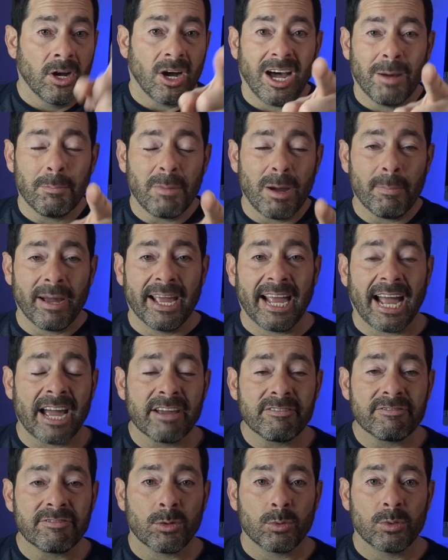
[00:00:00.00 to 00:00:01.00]
I'm on my
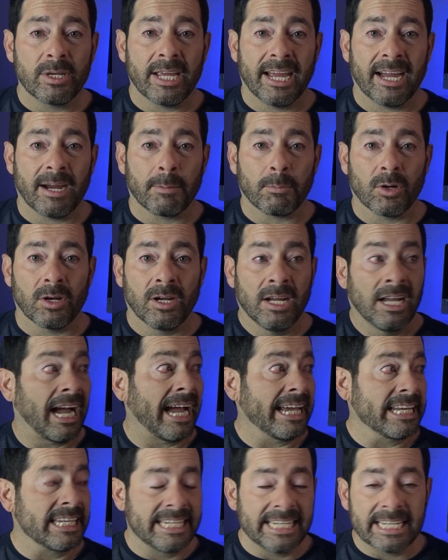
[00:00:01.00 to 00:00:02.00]
iPhone camera. I
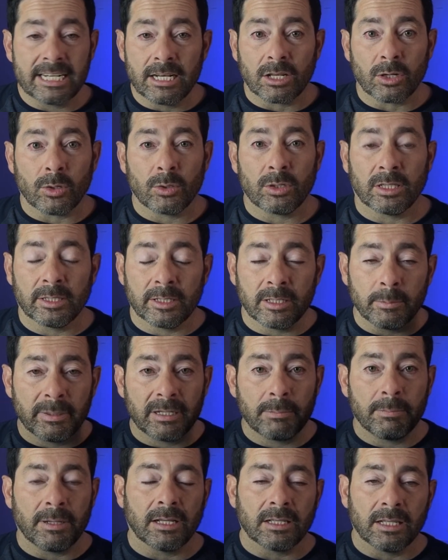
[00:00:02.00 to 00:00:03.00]
did learn a little bit
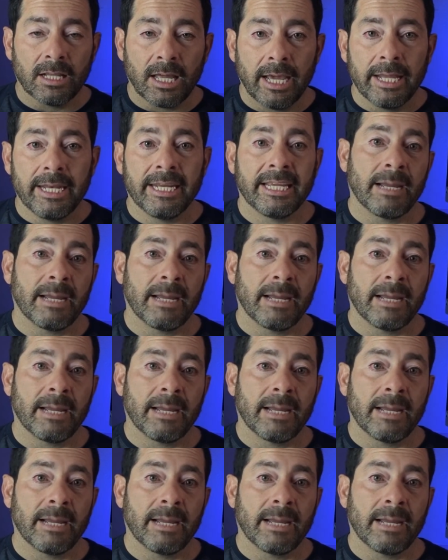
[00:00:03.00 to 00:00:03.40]
about lighting.